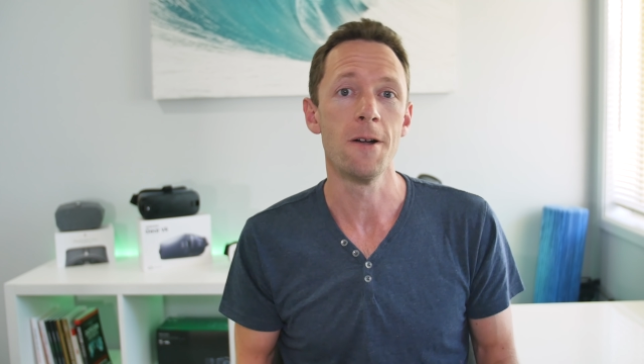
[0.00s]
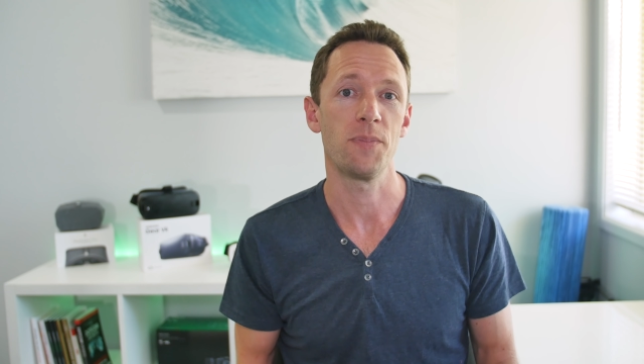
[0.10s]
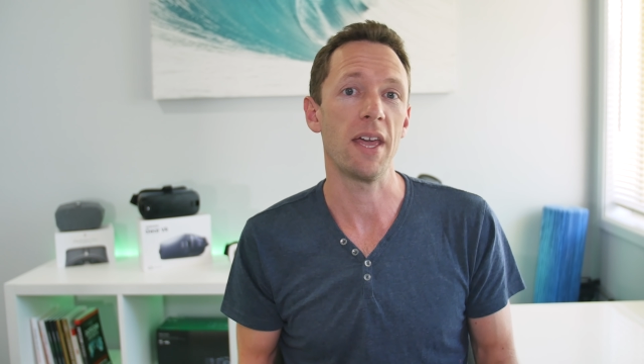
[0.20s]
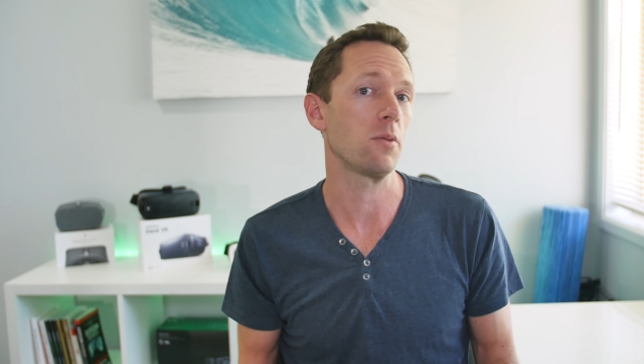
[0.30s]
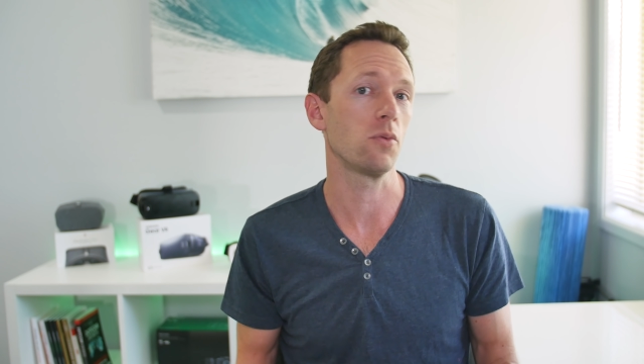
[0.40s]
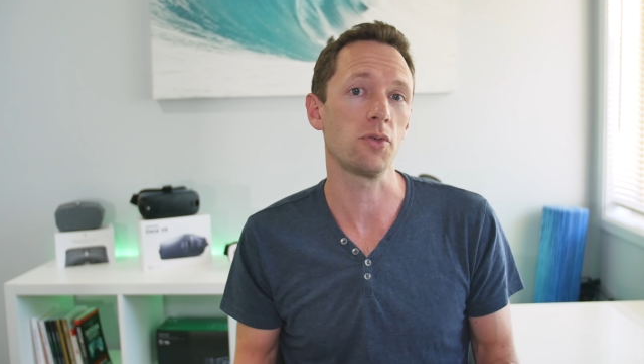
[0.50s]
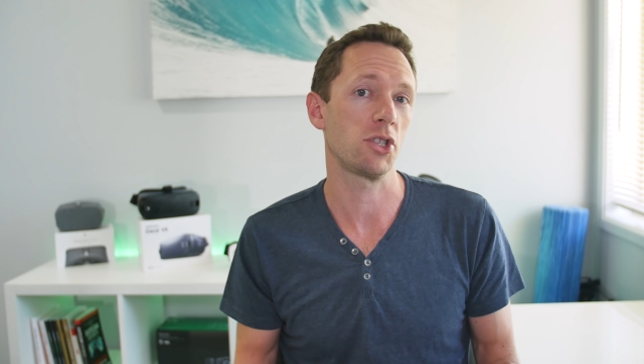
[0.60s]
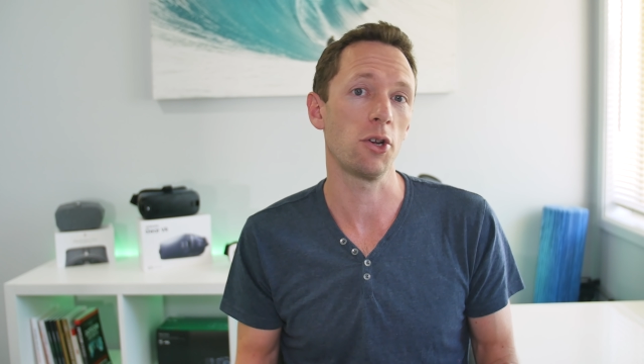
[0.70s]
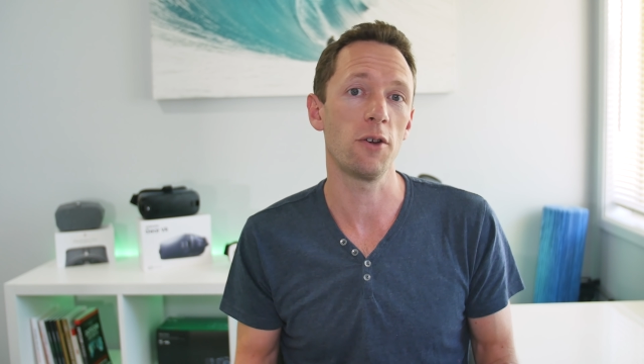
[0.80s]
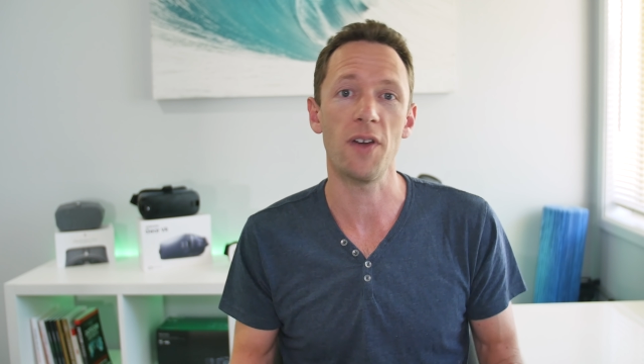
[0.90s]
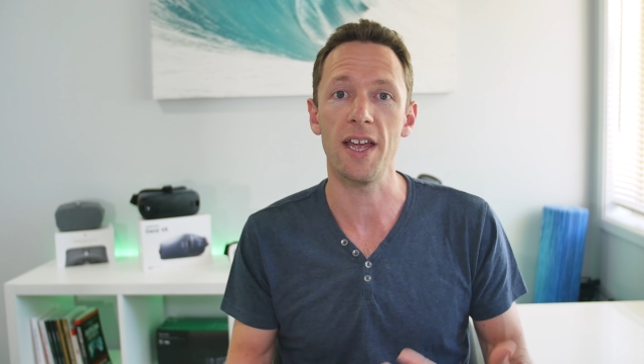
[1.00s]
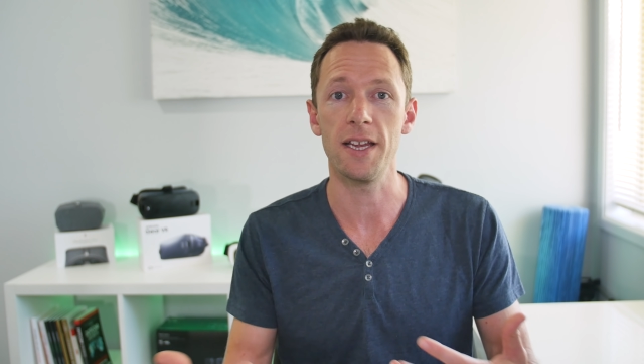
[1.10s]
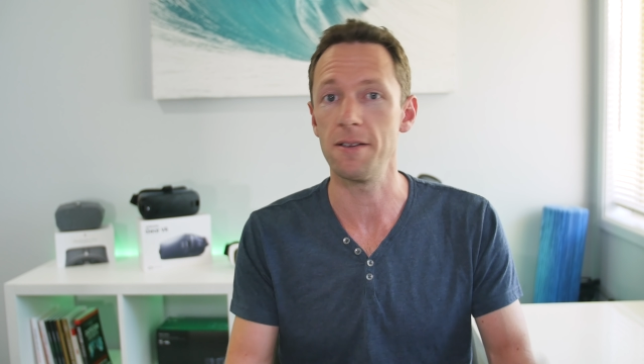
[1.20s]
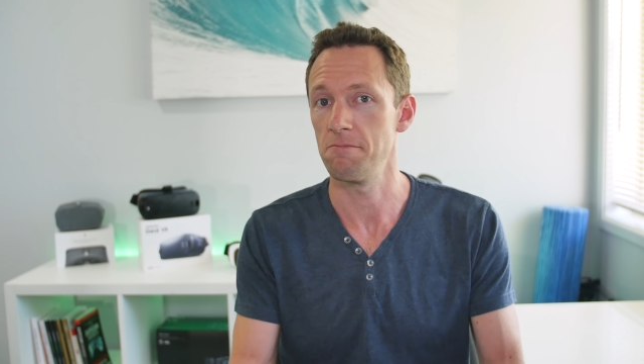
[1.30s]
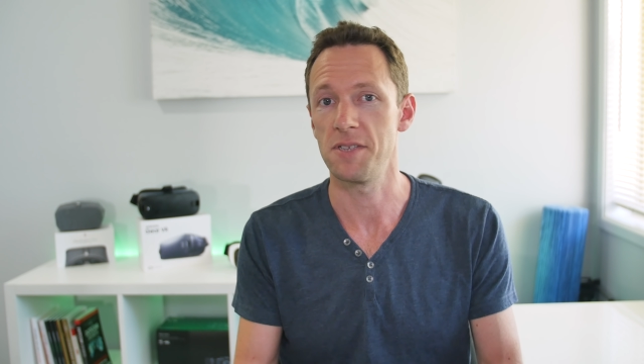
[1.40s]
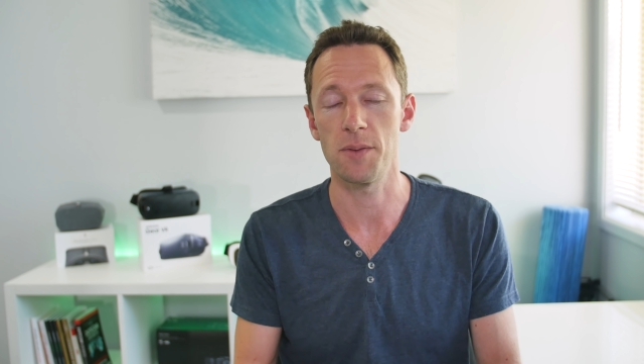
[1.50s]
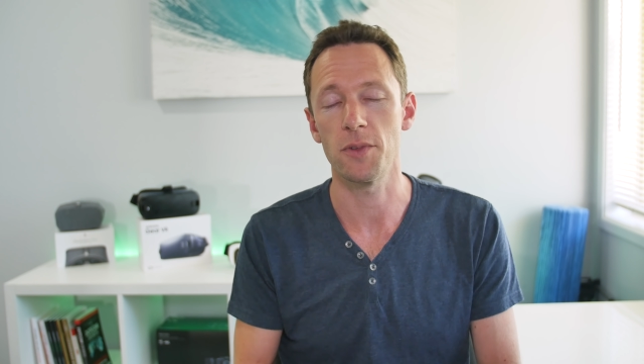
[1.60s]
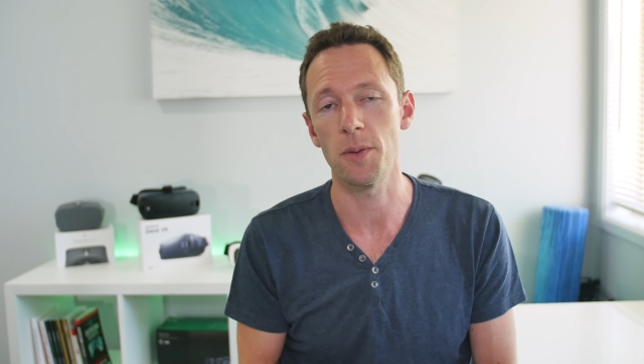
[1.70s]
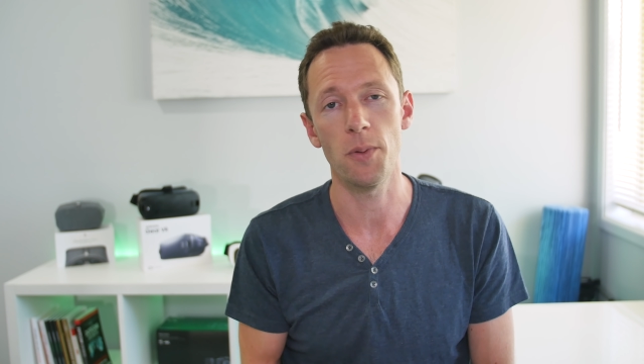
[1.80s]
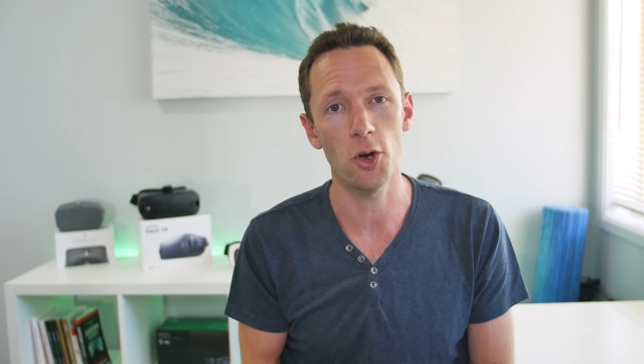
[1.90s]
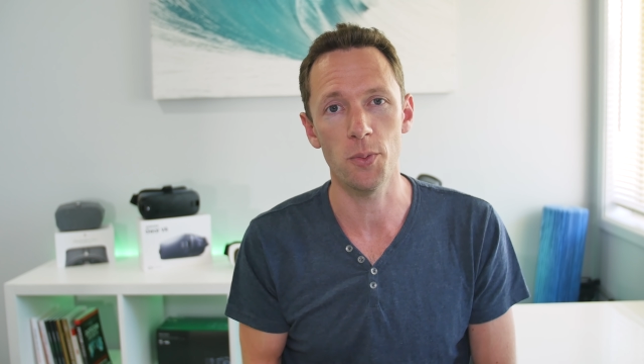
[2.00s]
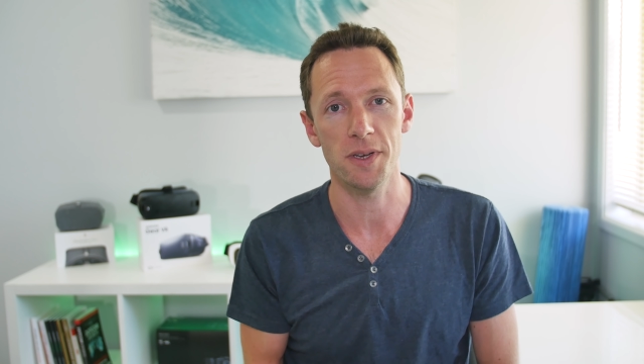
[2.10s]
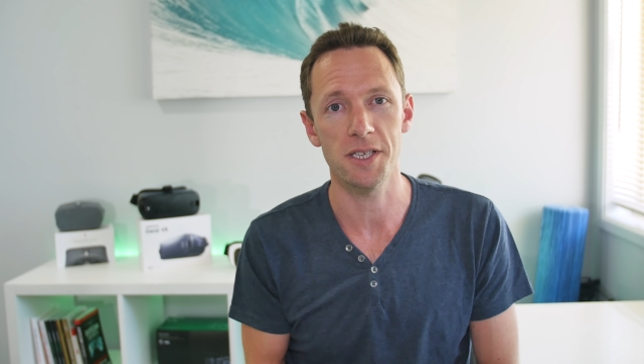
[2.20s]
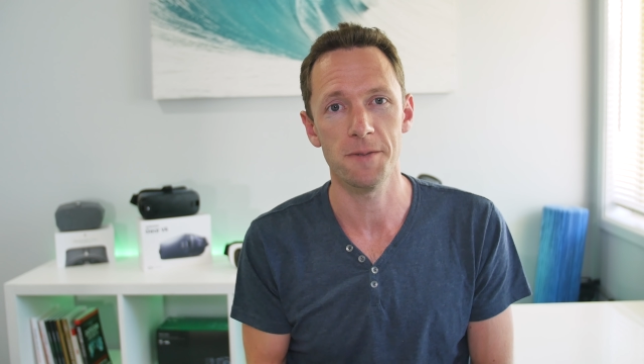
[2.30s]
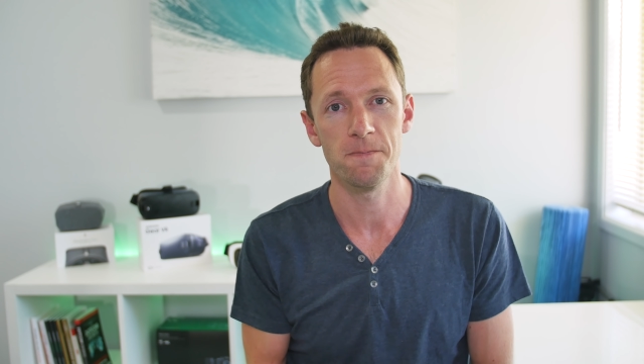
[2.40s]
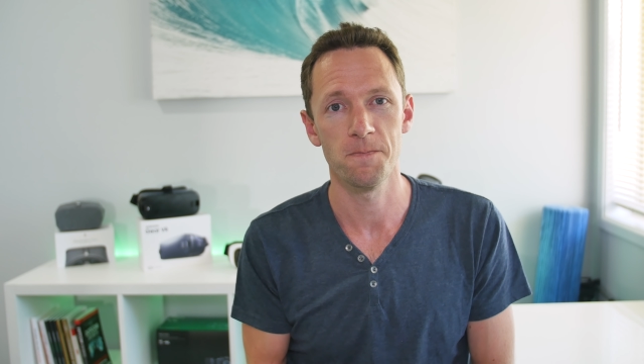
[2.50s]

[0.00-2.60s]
that will serve a similar purpose.